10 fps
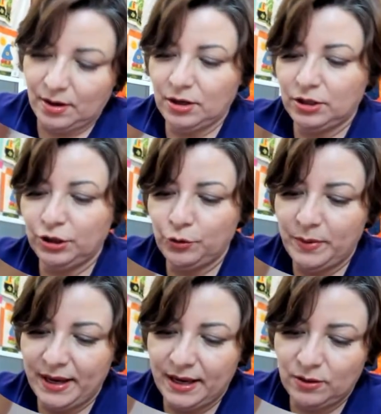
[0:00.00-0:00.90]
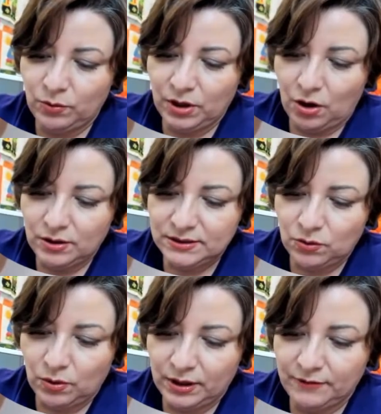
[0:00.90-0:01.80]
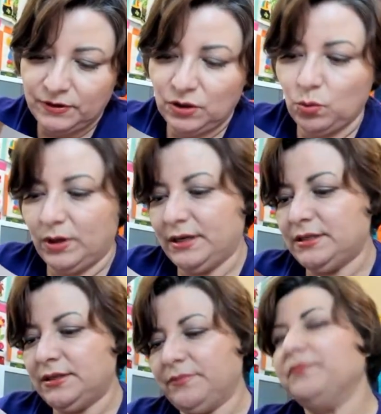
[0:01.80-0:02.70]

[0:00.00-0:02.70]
glue pen would also work if you wanted to.